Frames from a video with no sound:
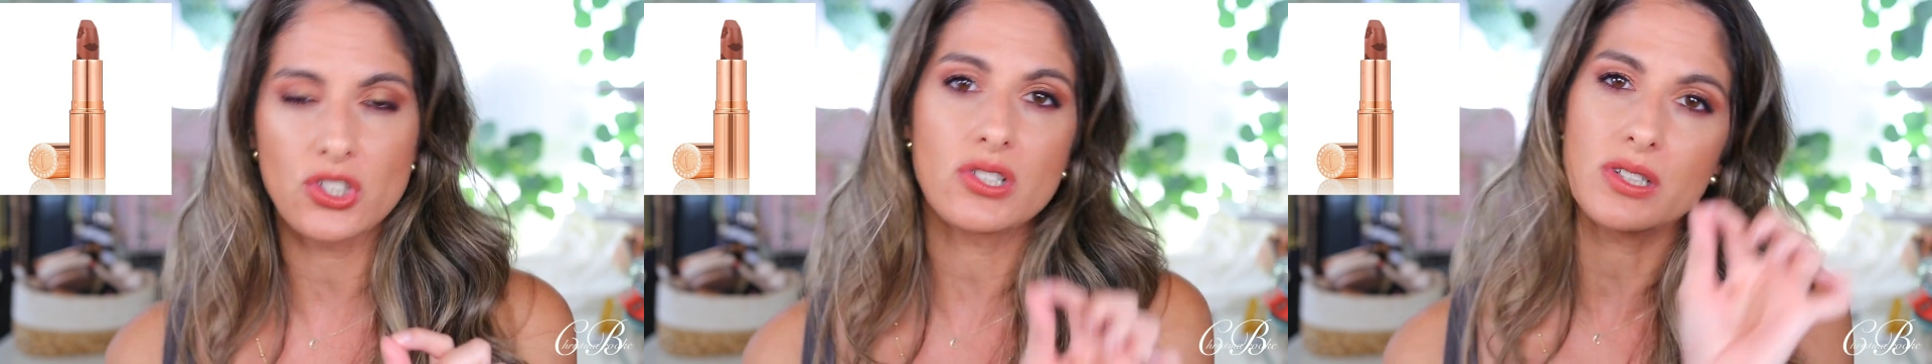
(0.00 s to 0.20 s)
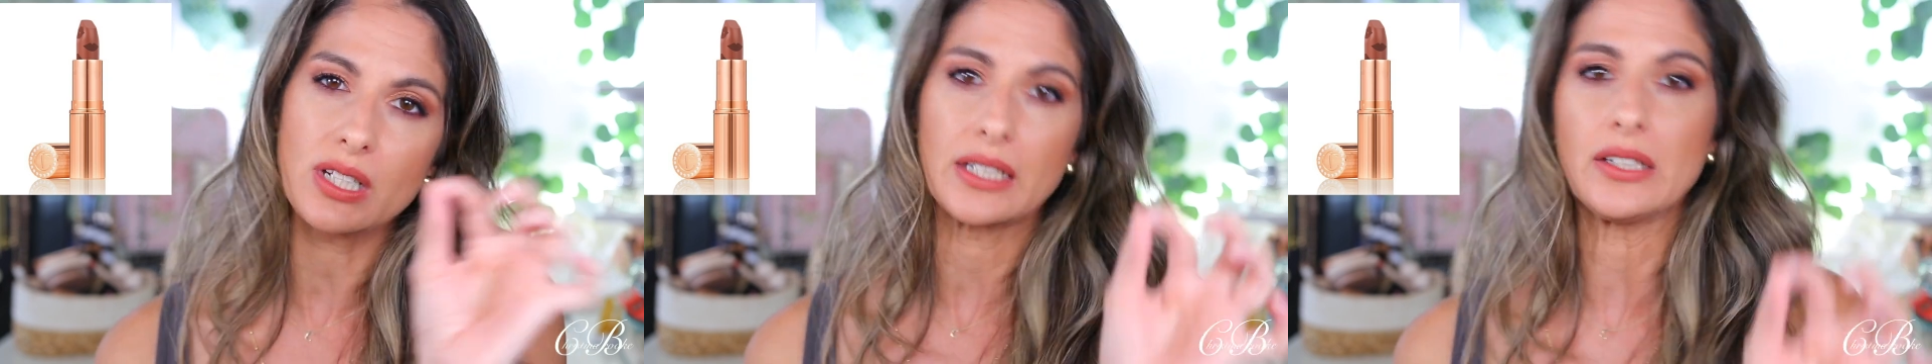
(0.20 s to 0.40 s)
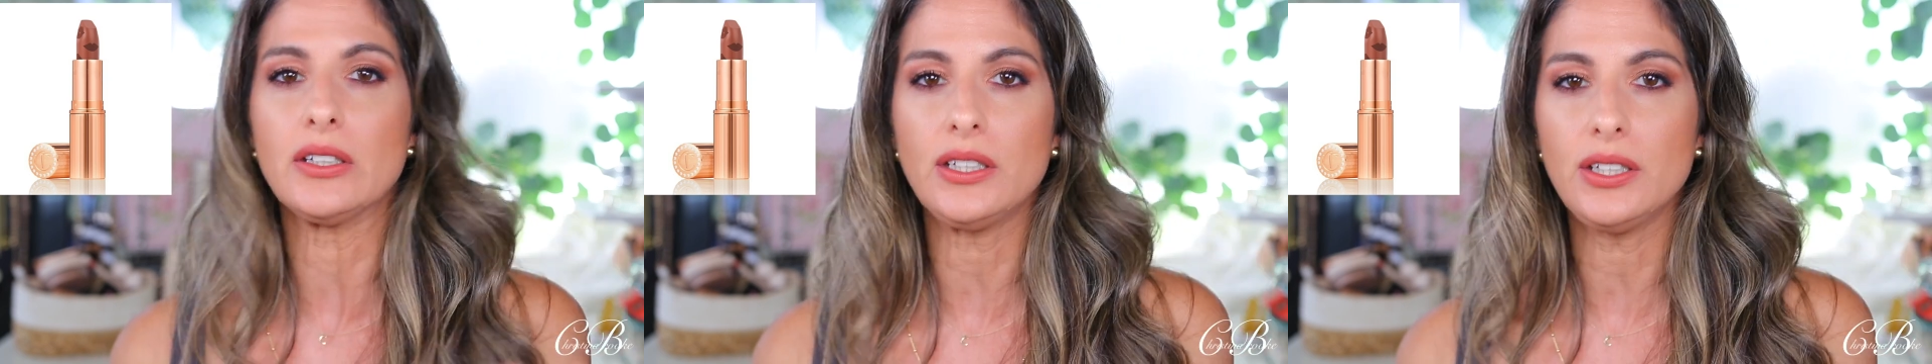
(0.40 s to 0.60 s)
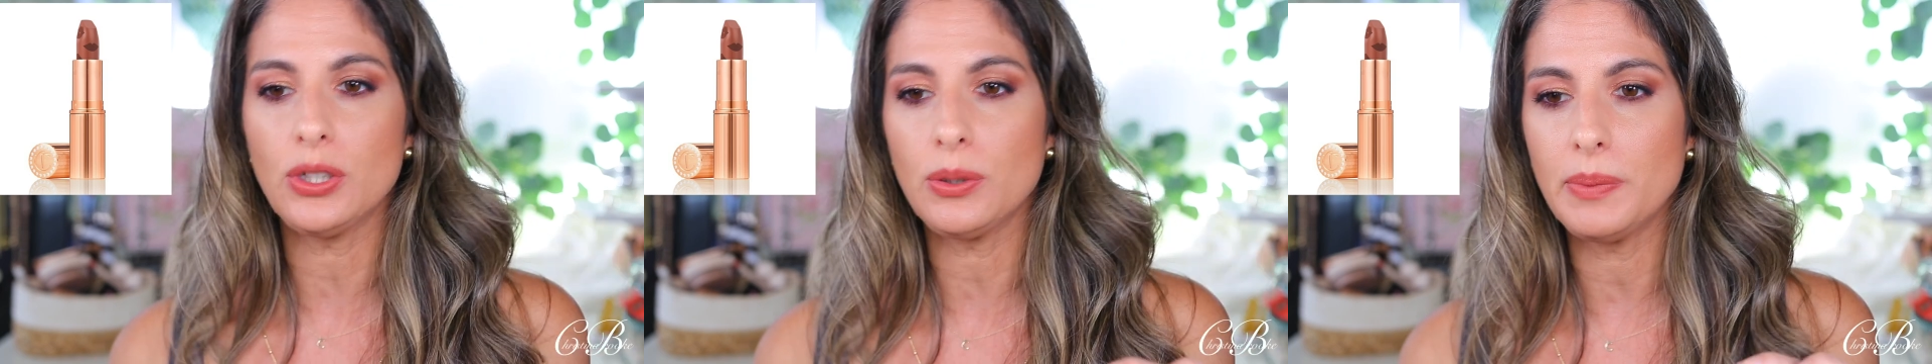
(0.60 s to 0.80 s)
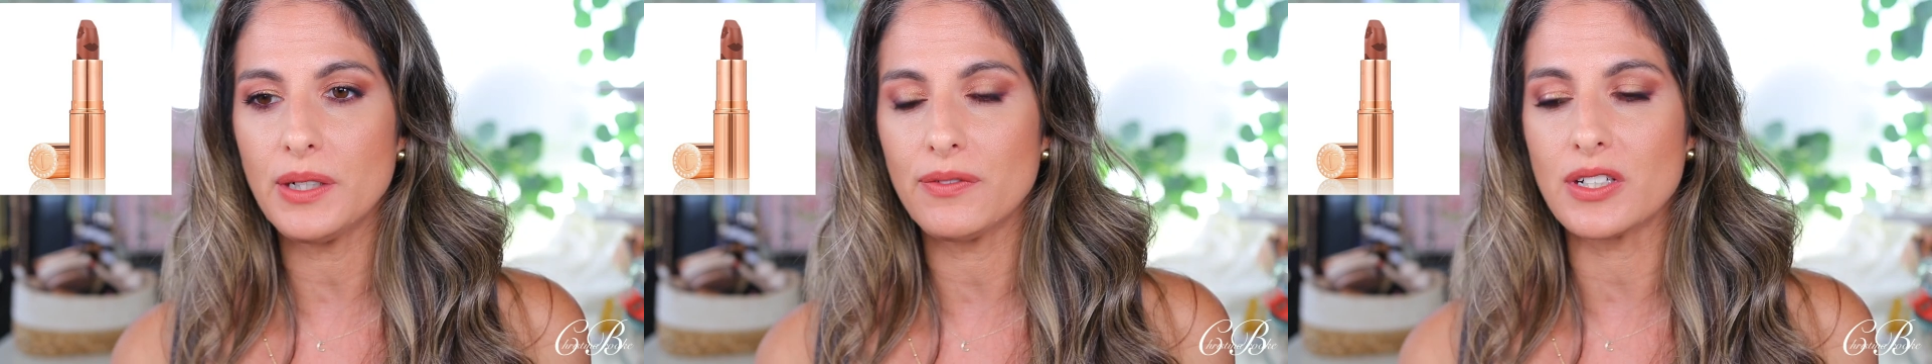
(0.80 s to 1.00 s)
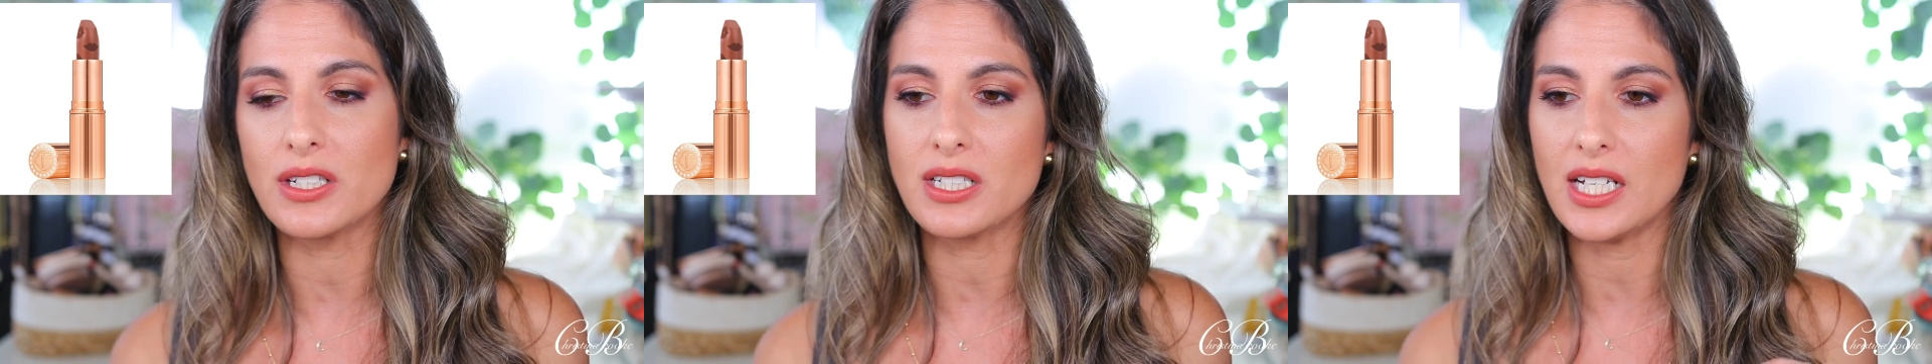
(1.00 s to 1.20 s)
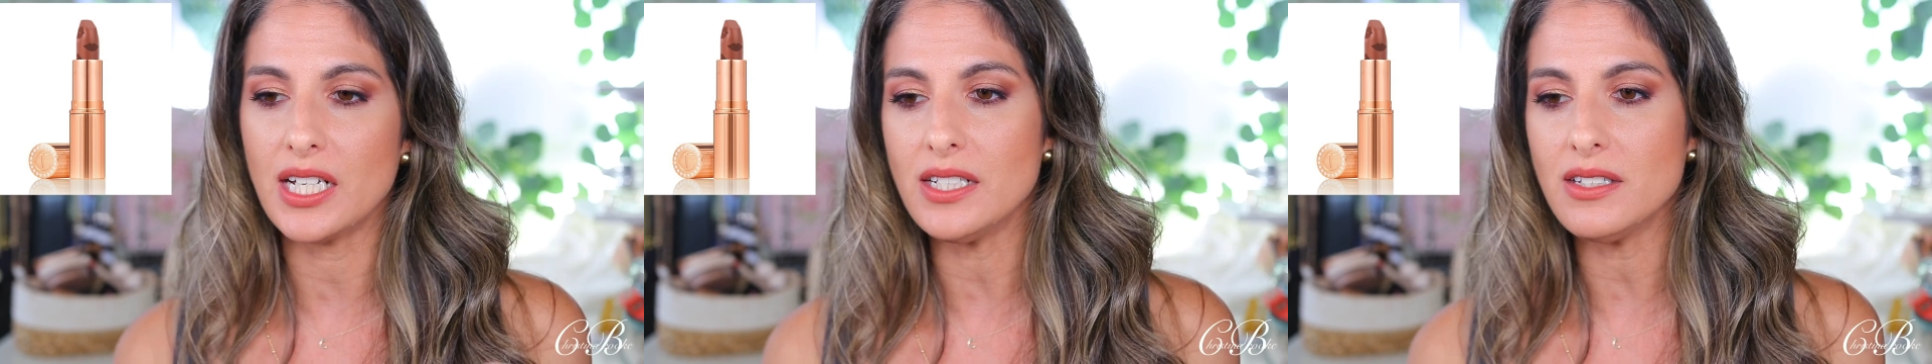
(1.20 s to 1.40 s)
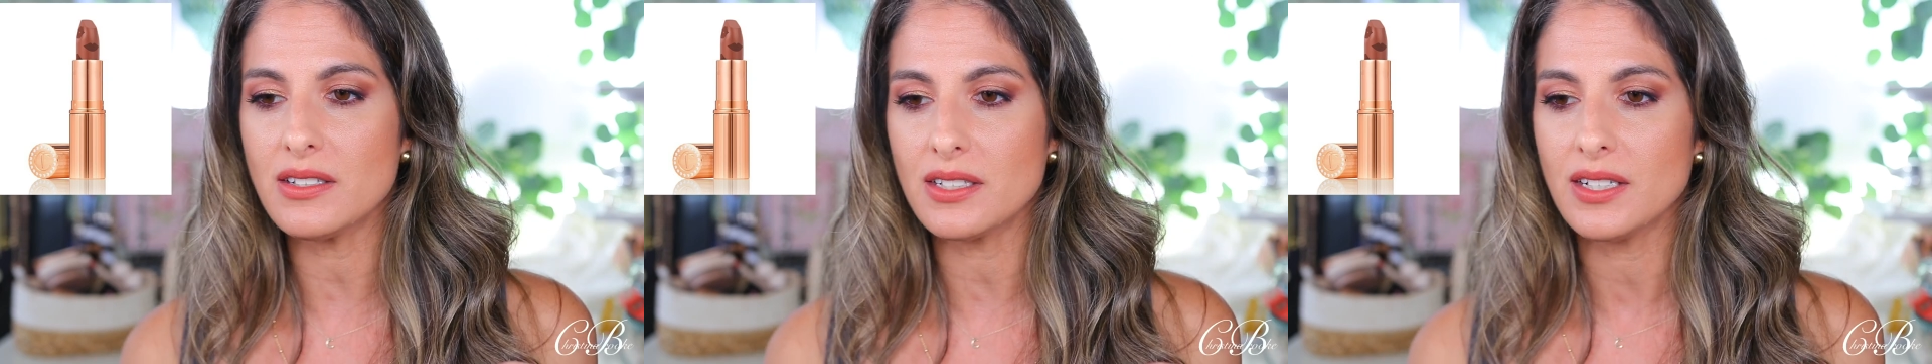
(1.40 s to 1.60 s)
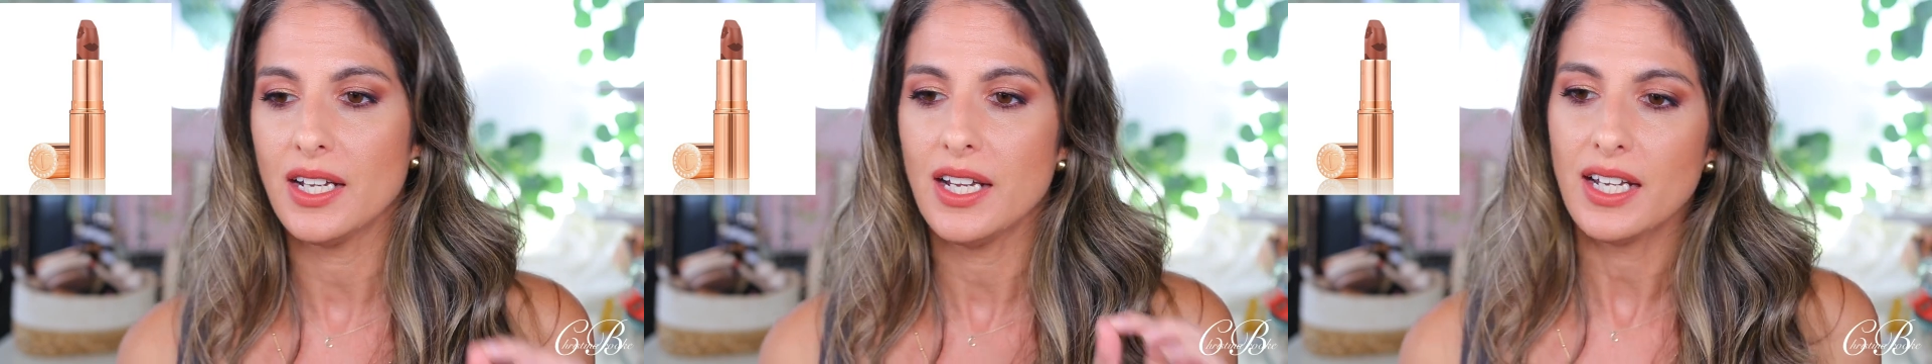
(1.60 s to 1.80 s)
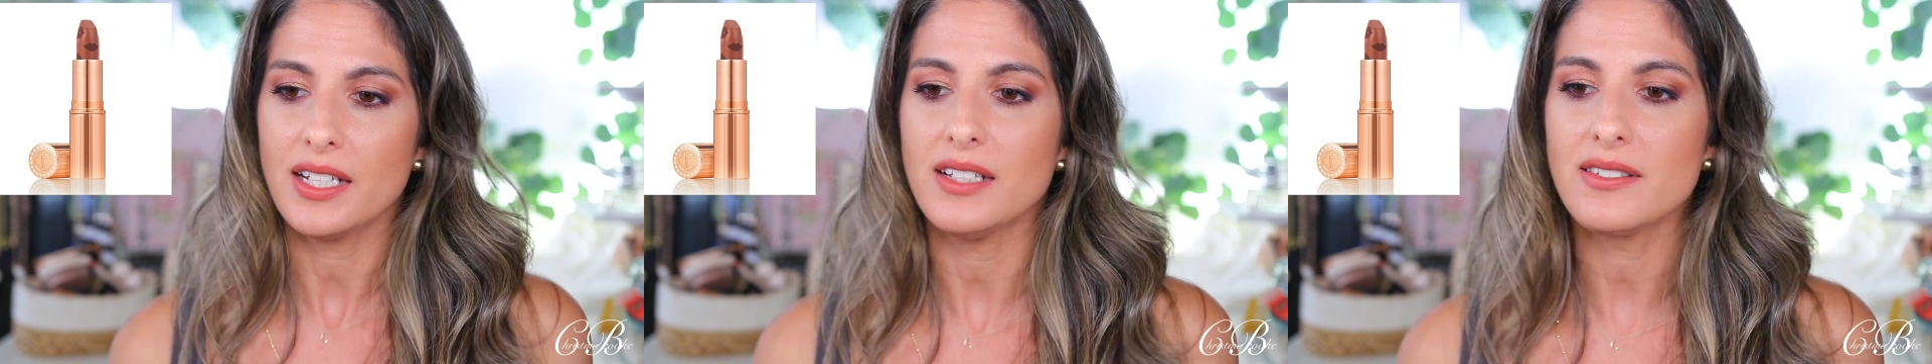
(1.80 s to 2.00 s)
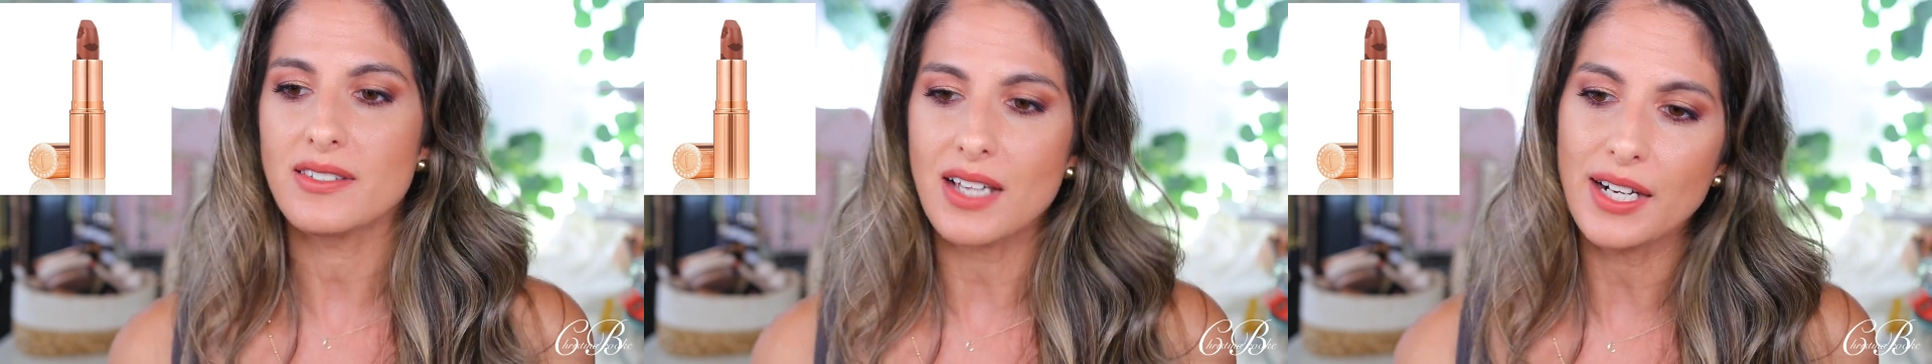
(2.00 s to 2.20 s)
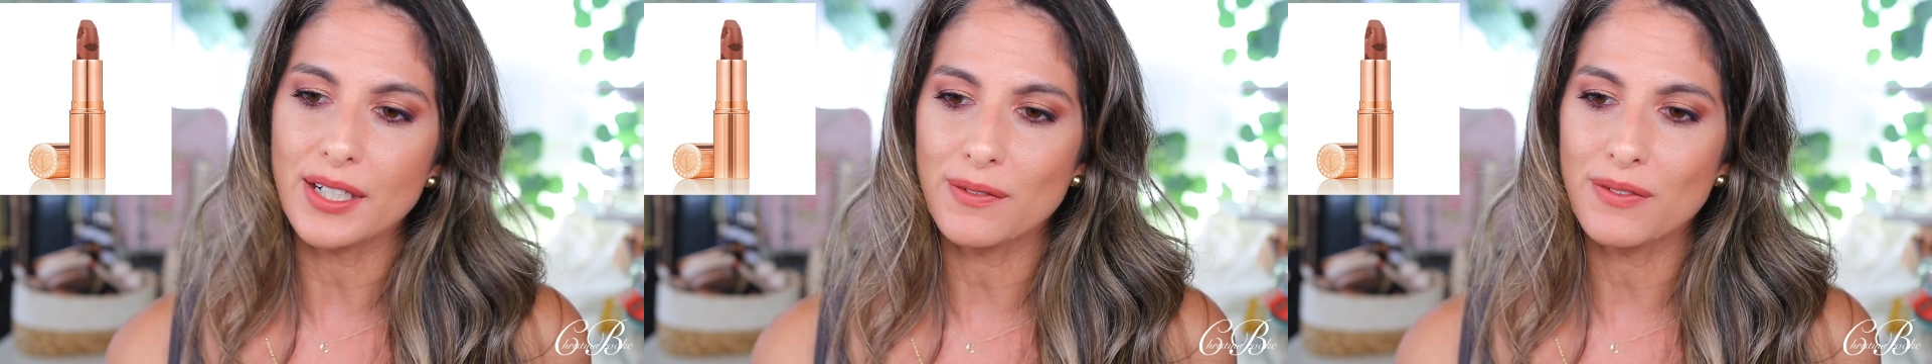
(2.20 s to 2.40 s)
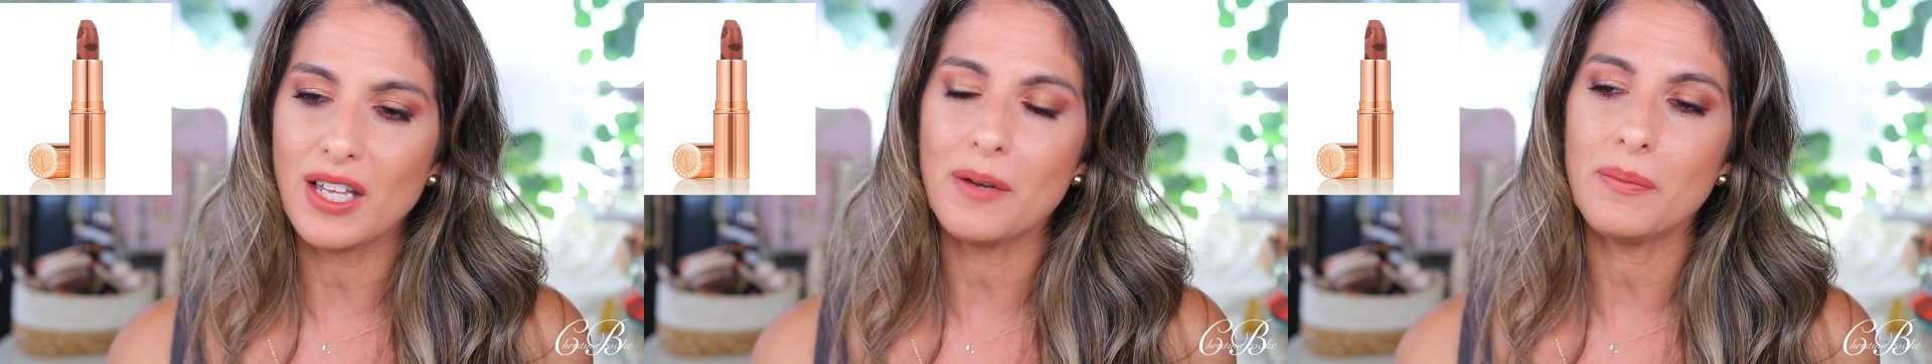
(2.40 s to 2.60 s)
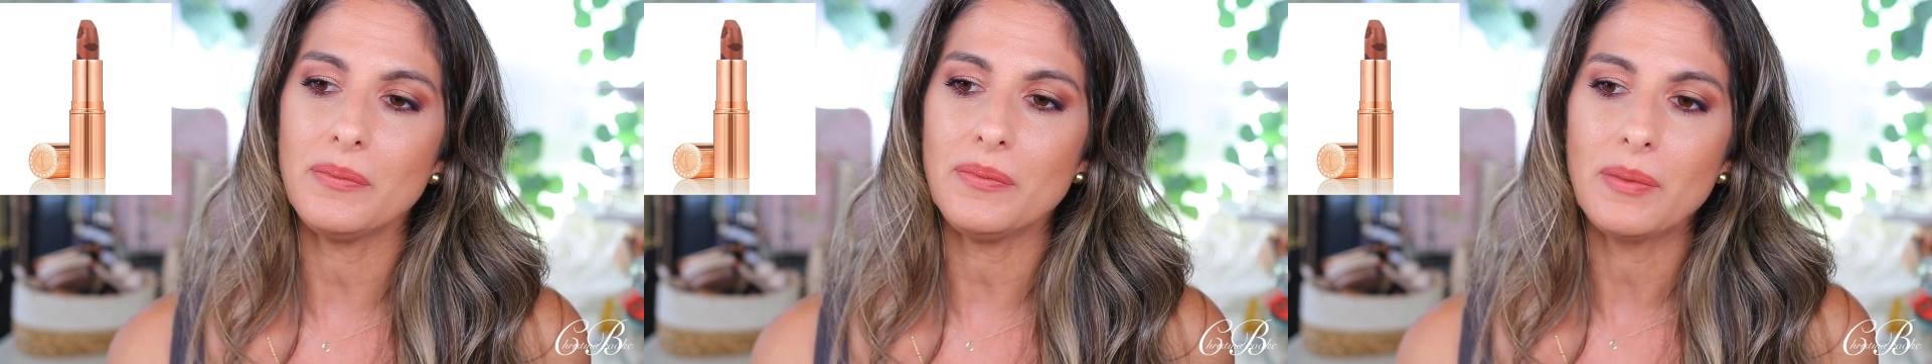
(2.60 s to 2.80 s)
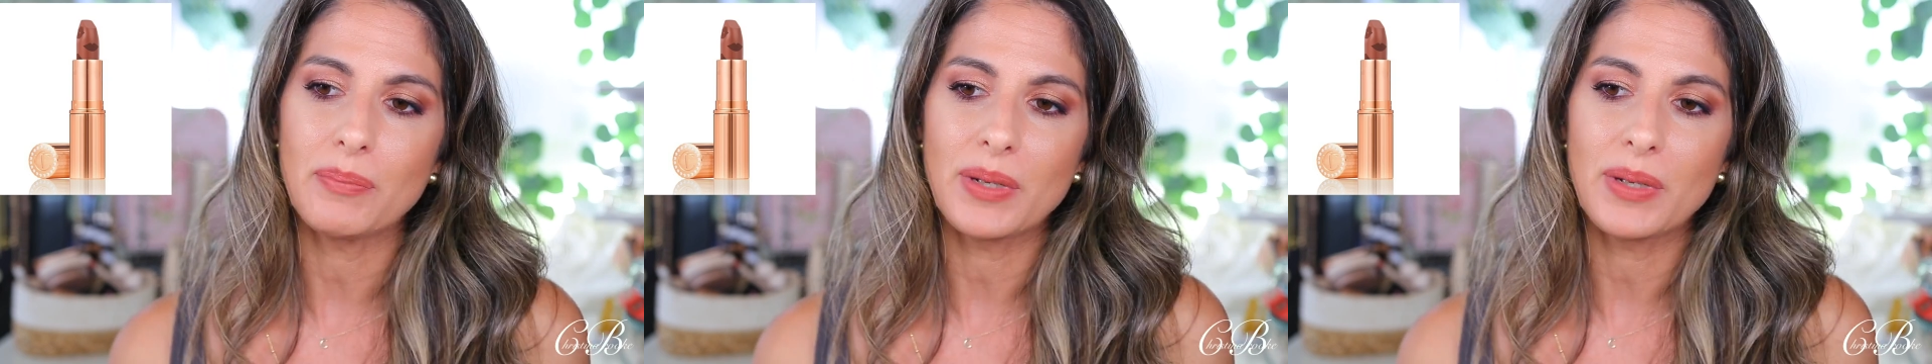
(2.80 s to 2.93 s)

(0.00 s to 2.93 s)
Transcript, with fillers: just like a little bit of a tint inside of them.